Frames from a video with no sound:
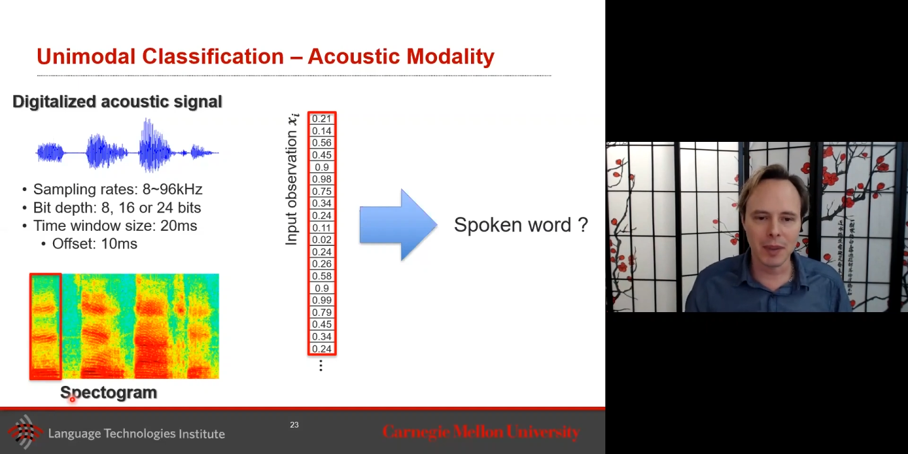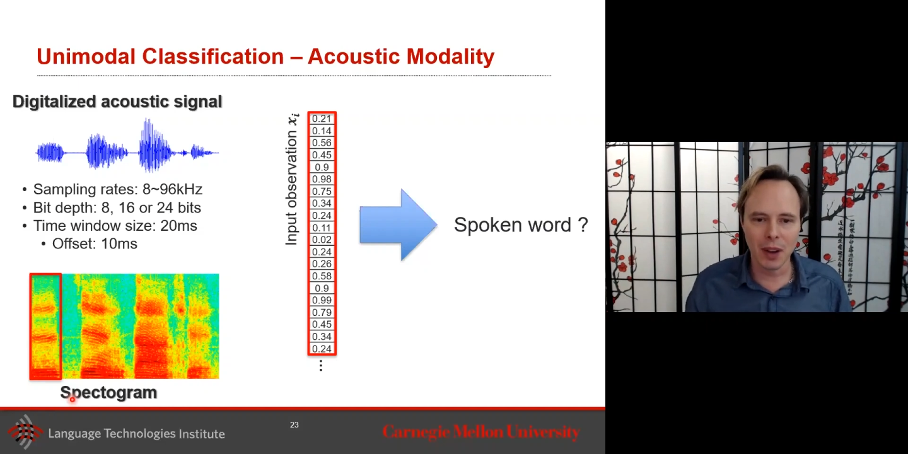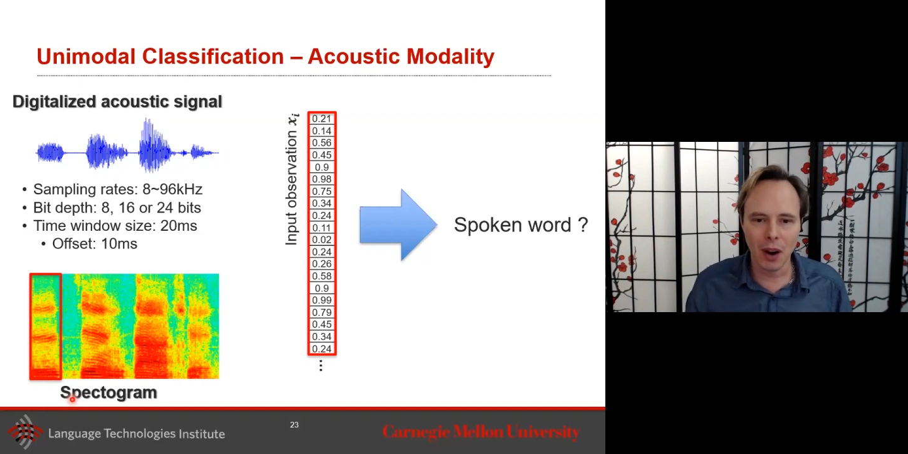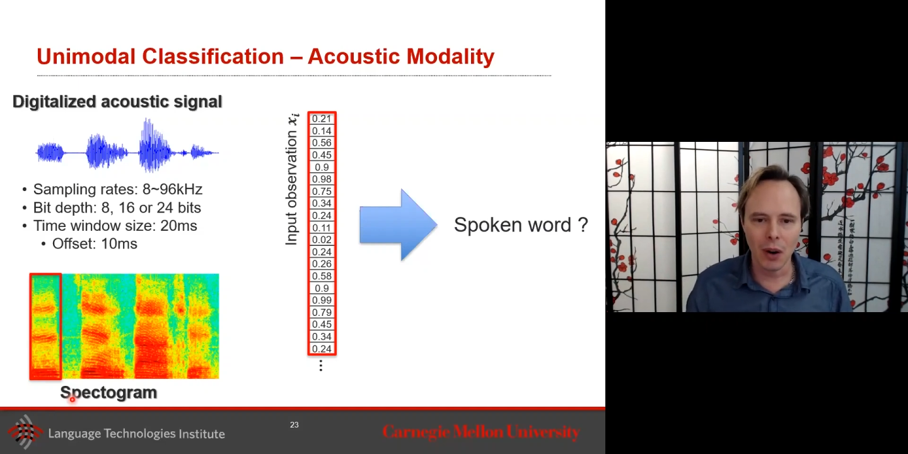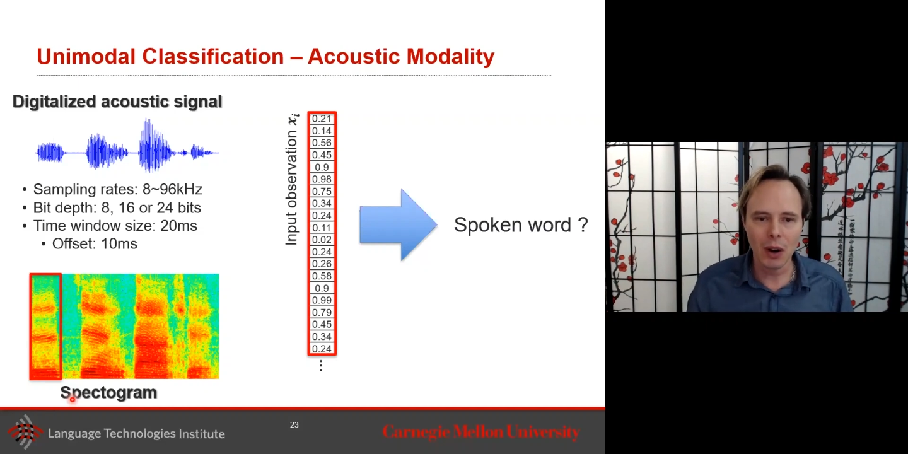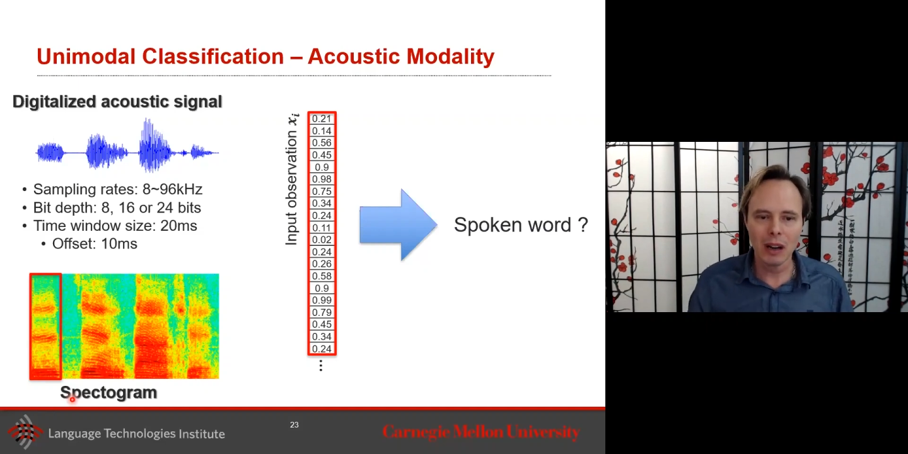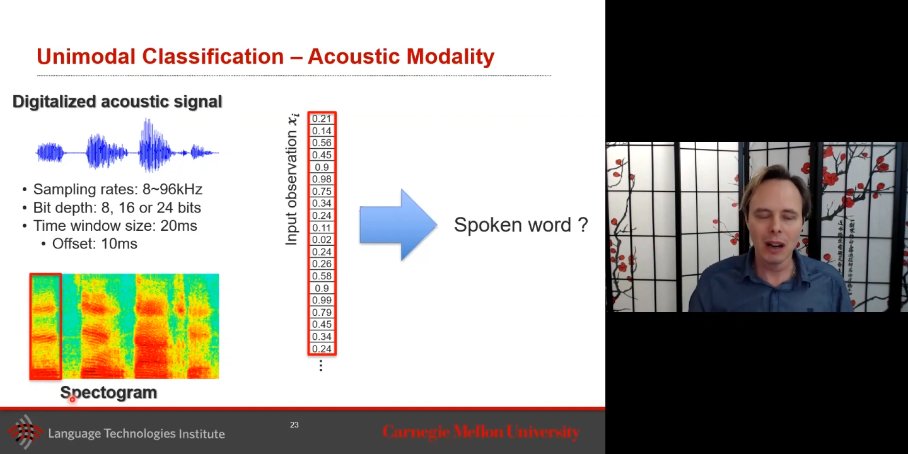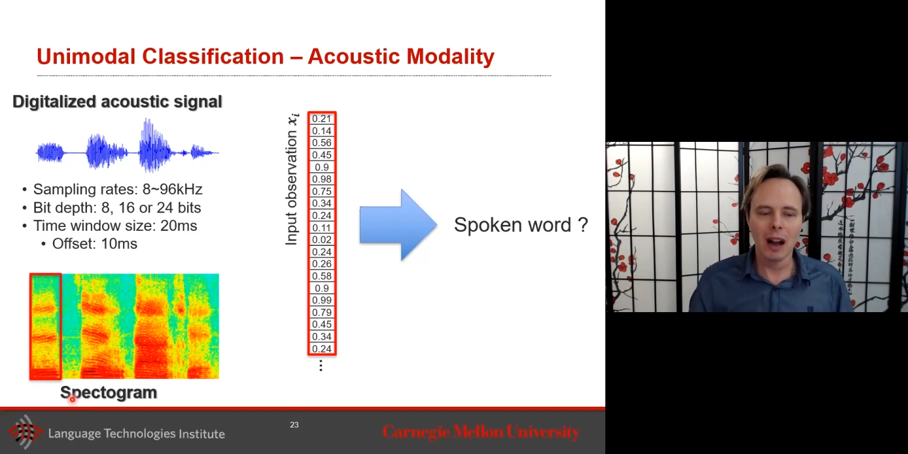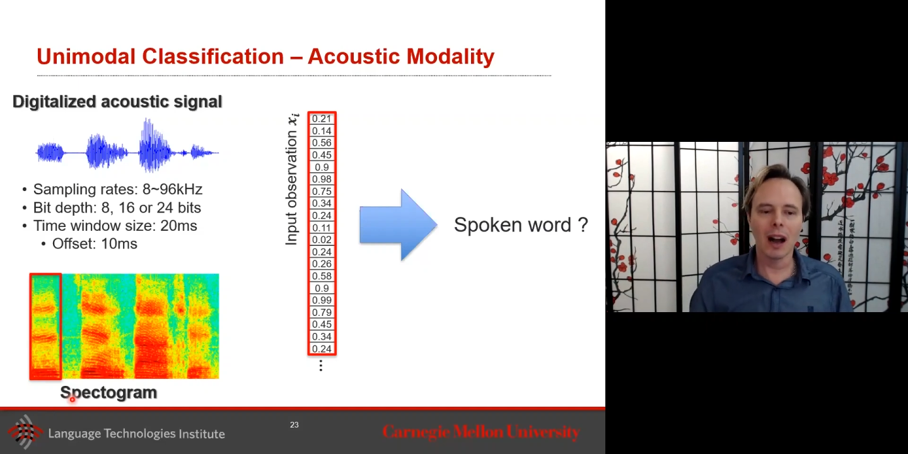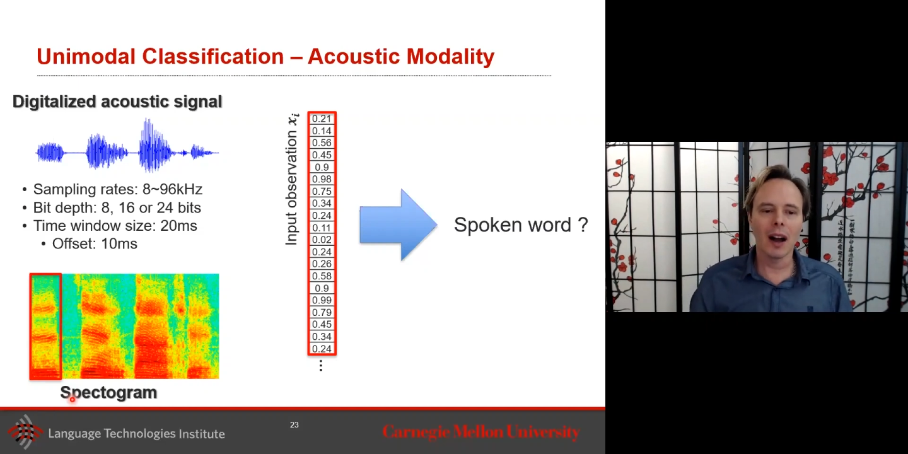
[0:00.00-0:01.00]
So
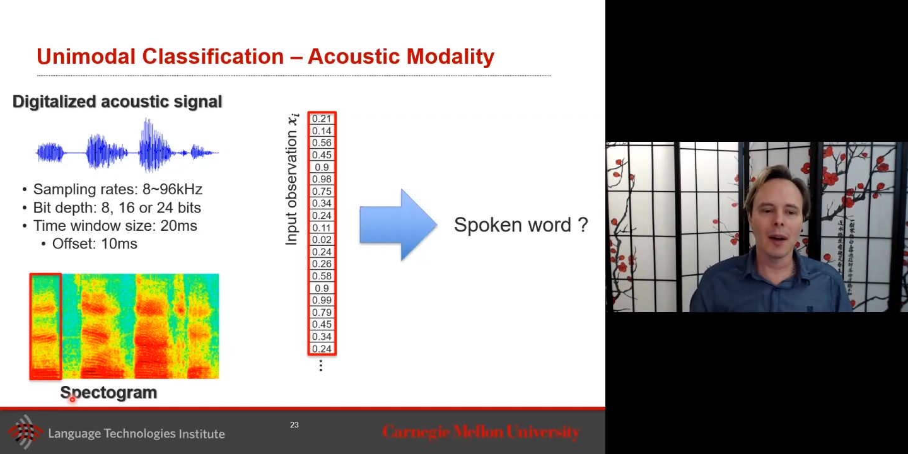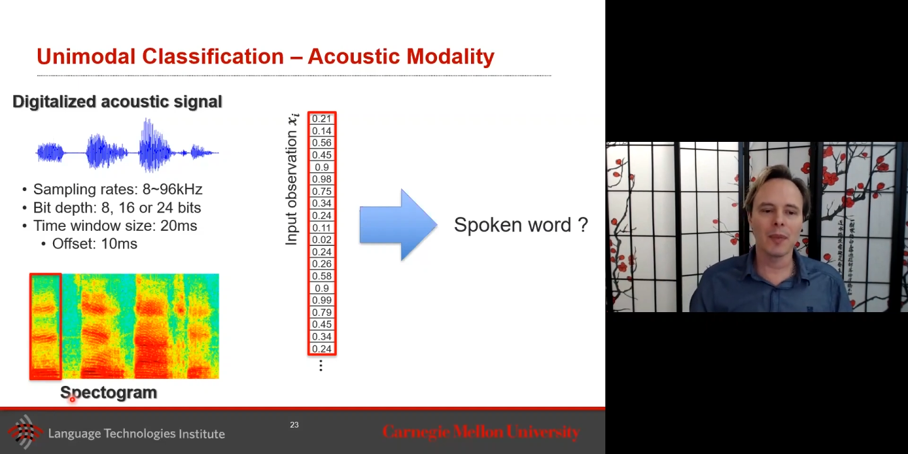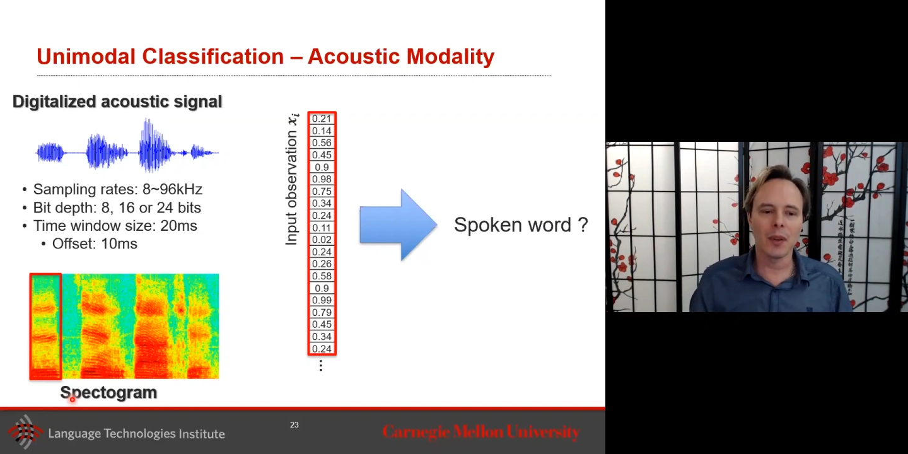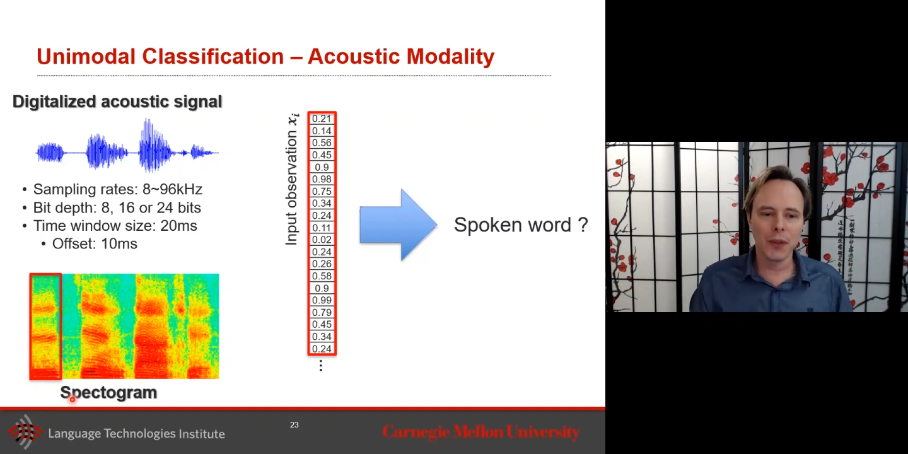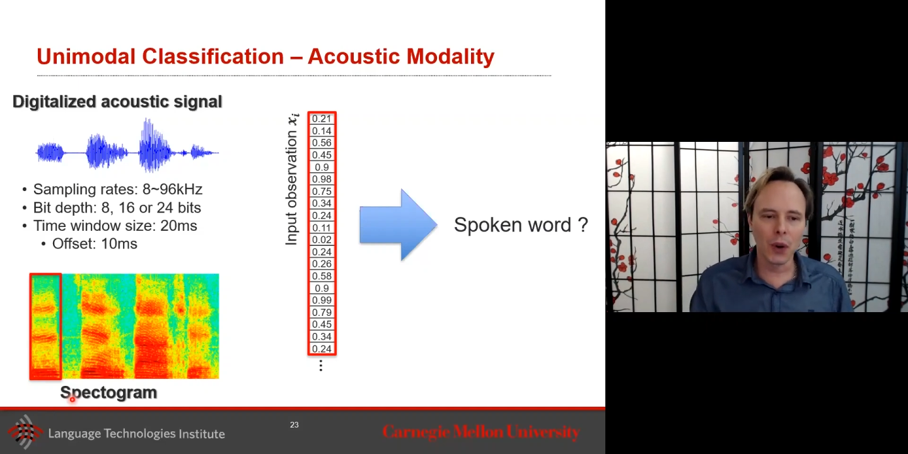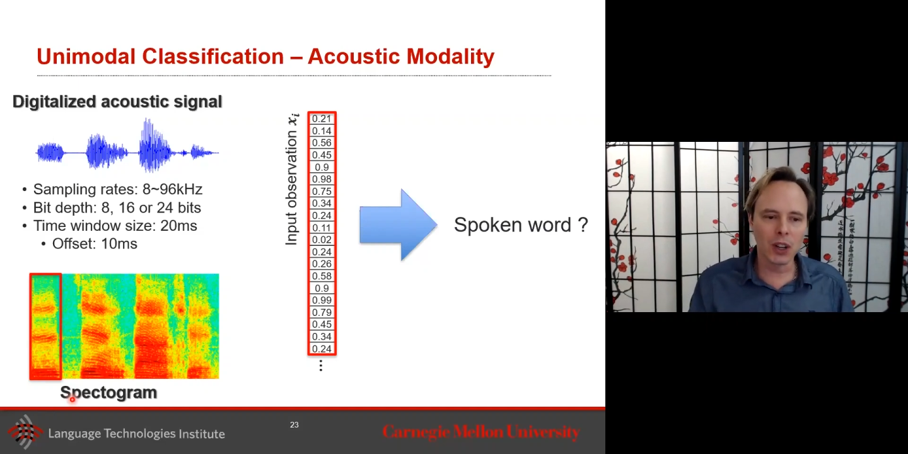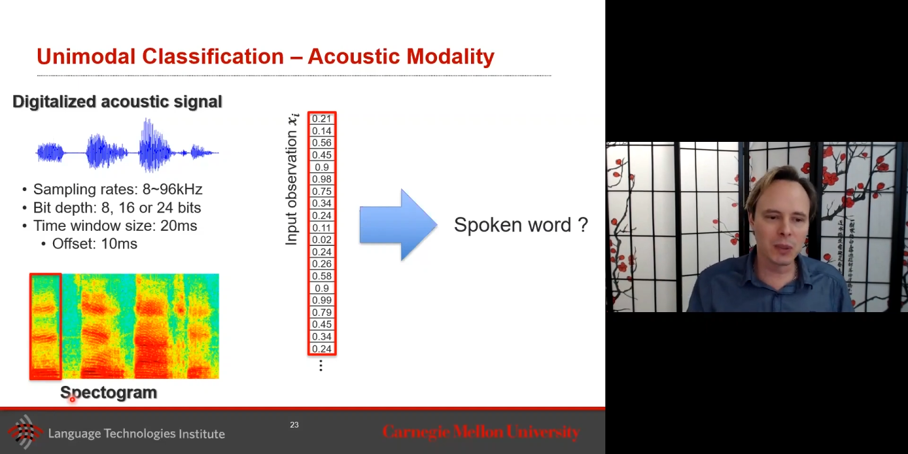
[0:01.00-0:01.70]
the full